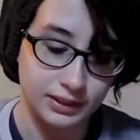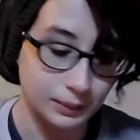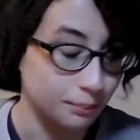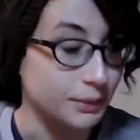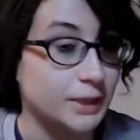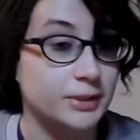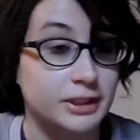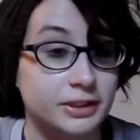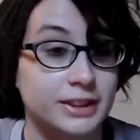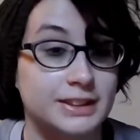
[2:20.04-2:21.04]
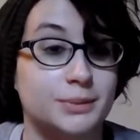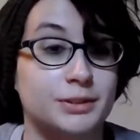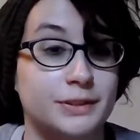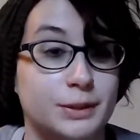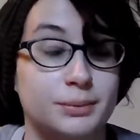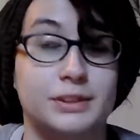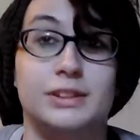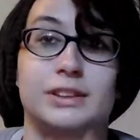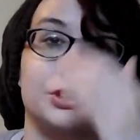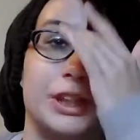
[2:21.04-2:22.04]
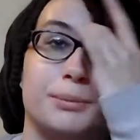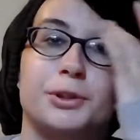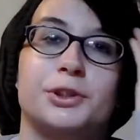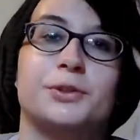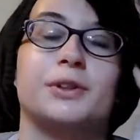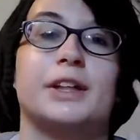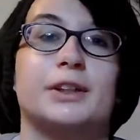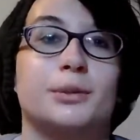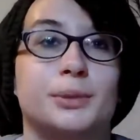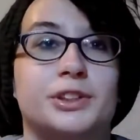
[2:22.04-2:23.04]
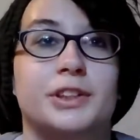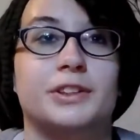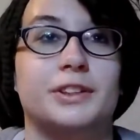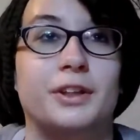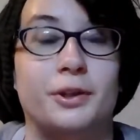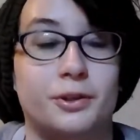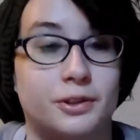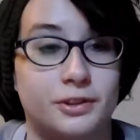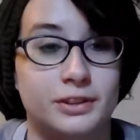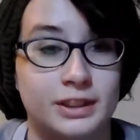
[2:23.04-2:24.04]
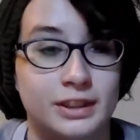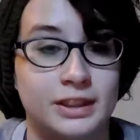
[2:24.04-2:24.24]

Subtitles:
Maybe he'll get some development in chapter 2. I hope he's not in it at all.